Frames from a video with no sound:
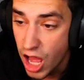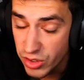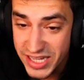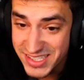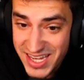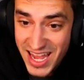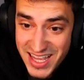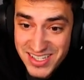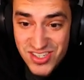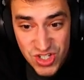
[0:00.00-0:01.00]
I'll get
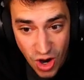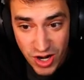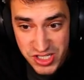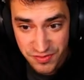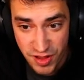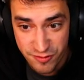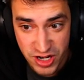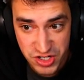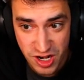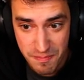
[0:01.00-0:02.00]
10 stars if I finish in